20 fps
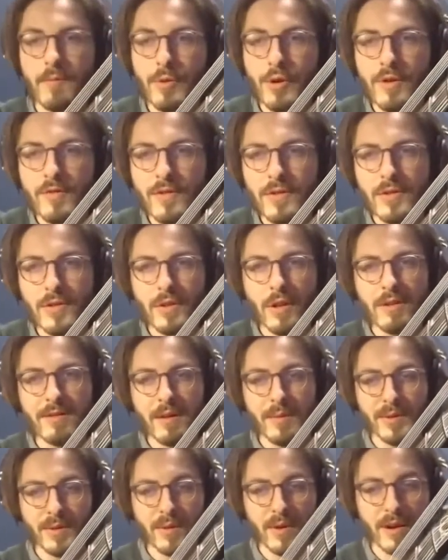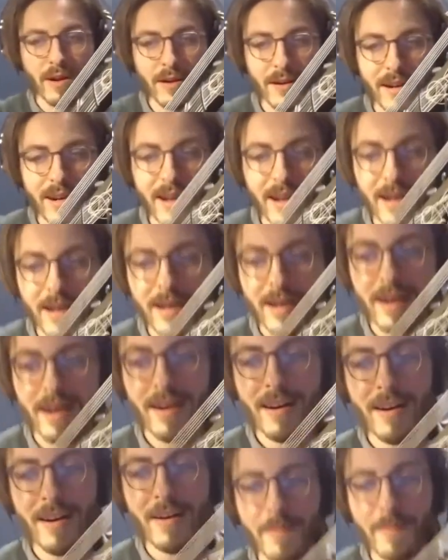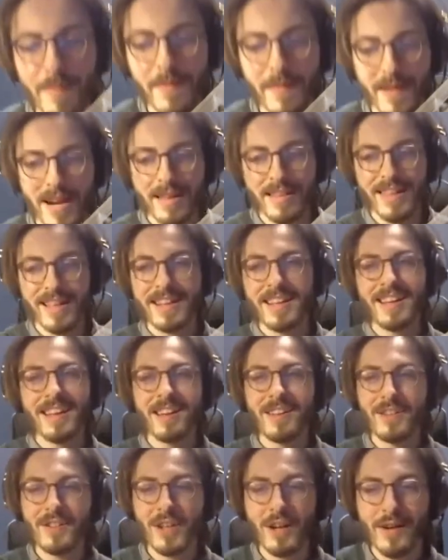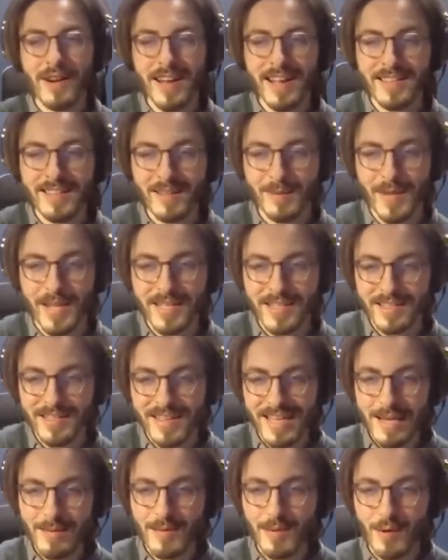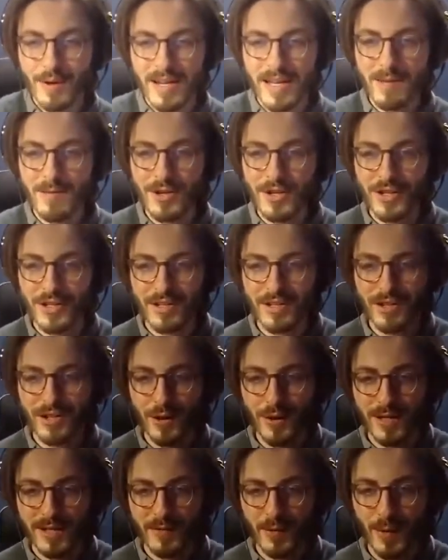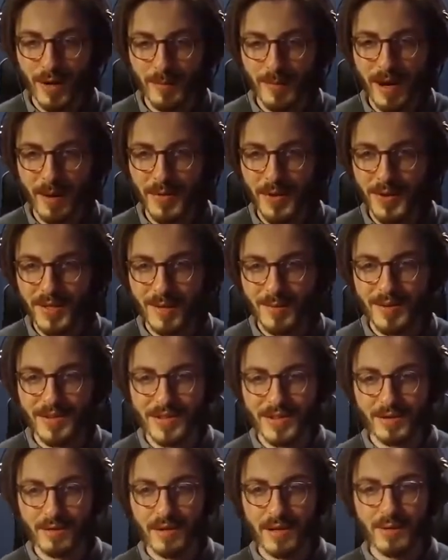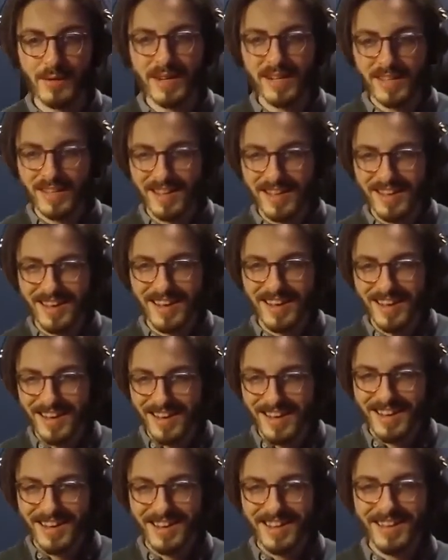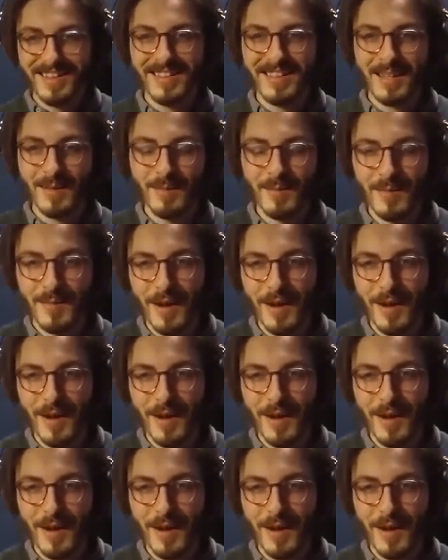beautiful solo repertoire. I think Jerry has some nice images to show us if you want to pop those up on the screen quick. Some